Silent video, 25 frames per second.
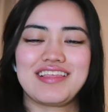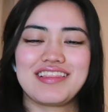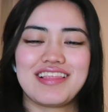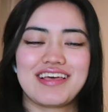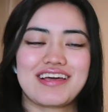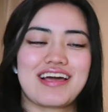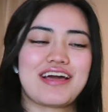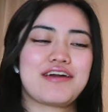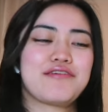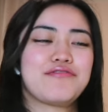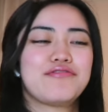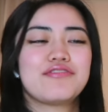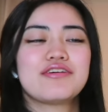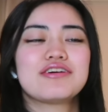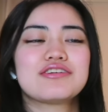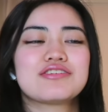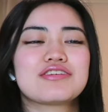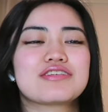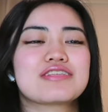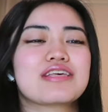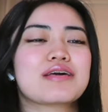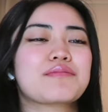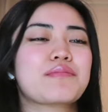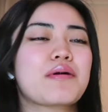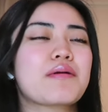Like, I feel
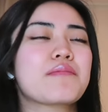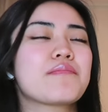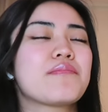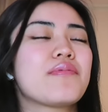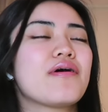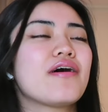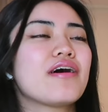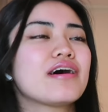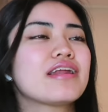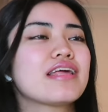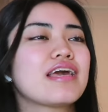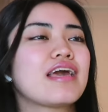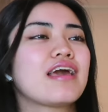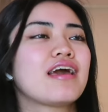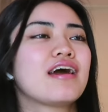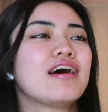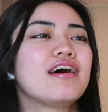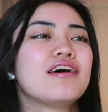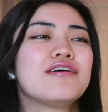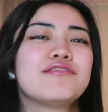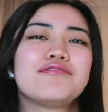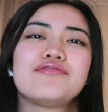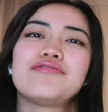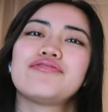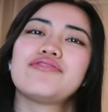just like my body
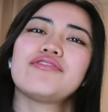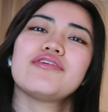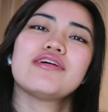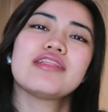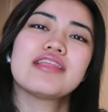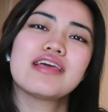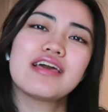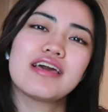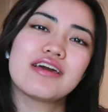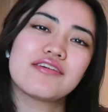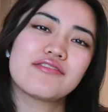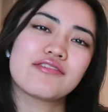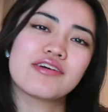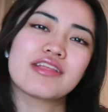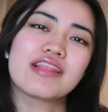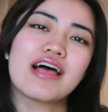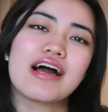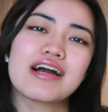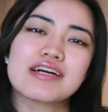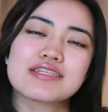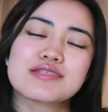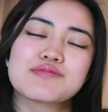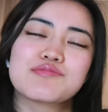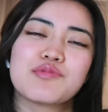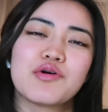fully in
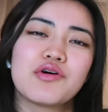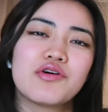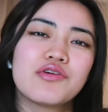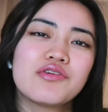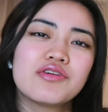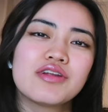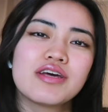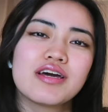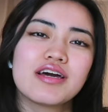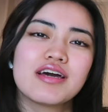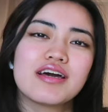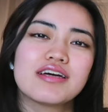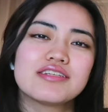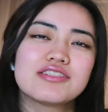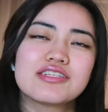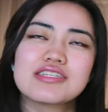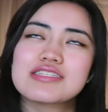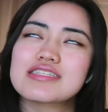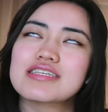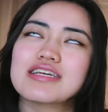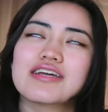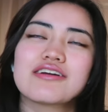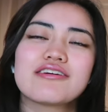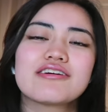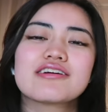relaxed mode
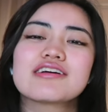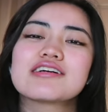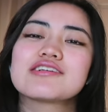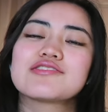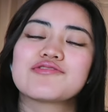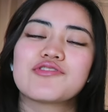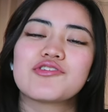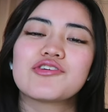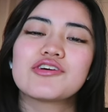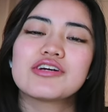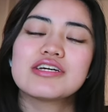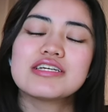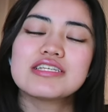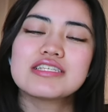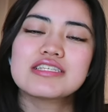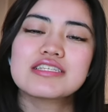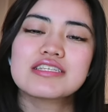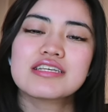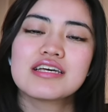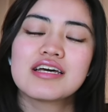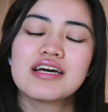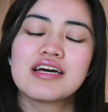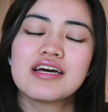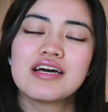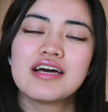just hearing his voice.
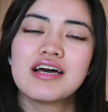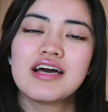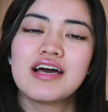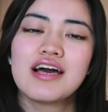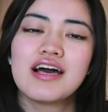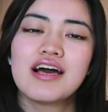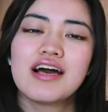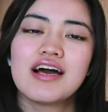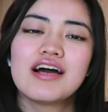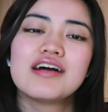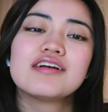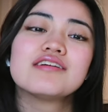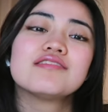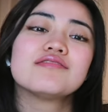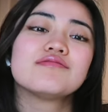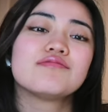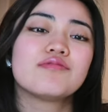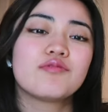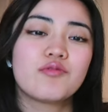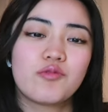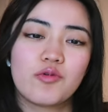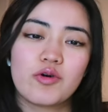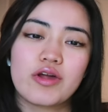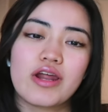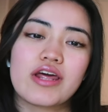
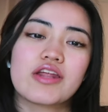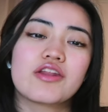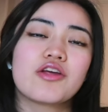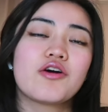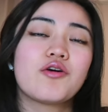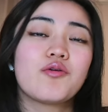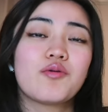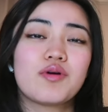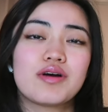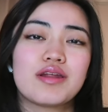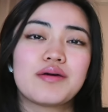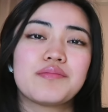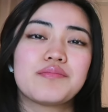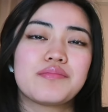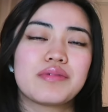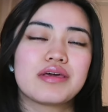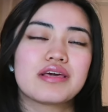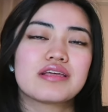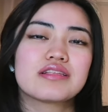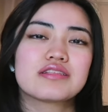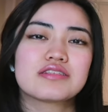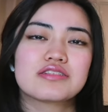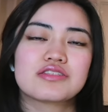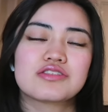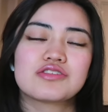When I know what it
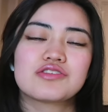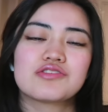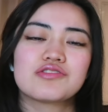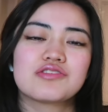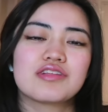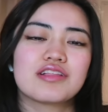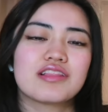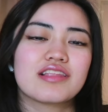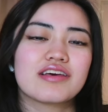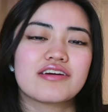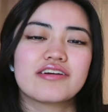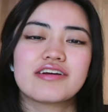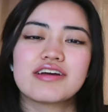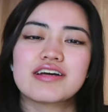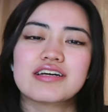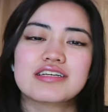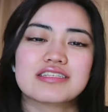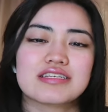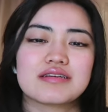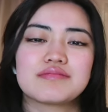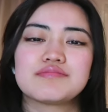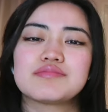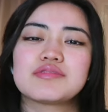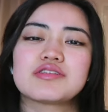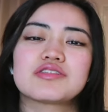means to the lyrics,
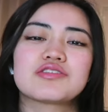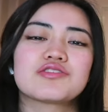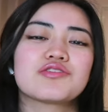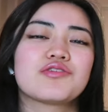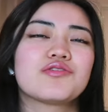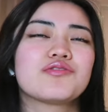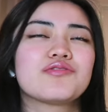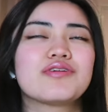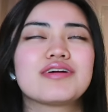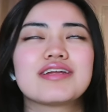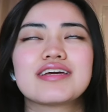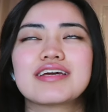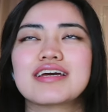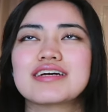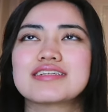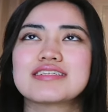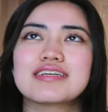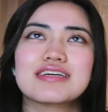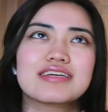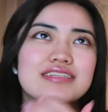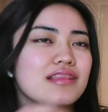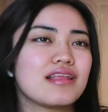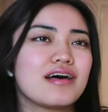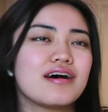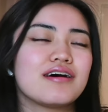I'm just already
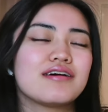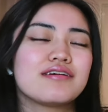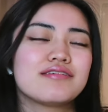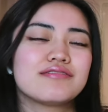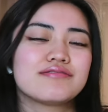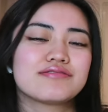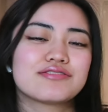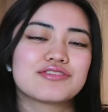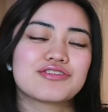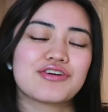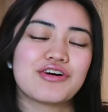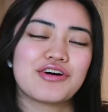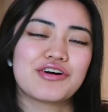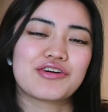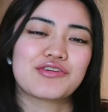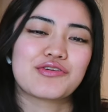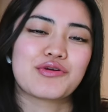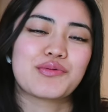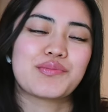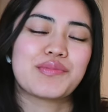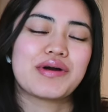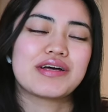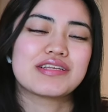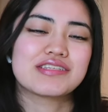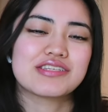guessing love song,
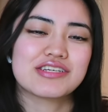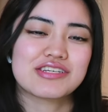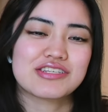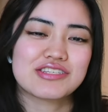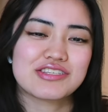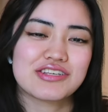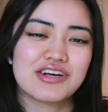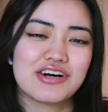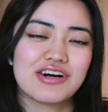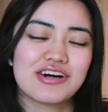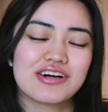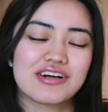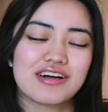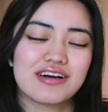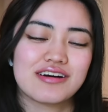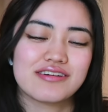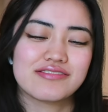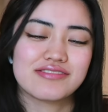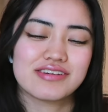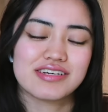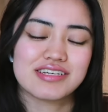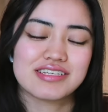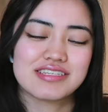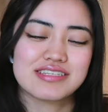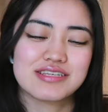romantic song of
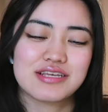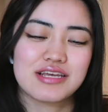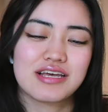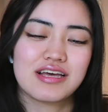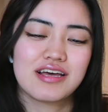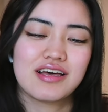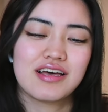it.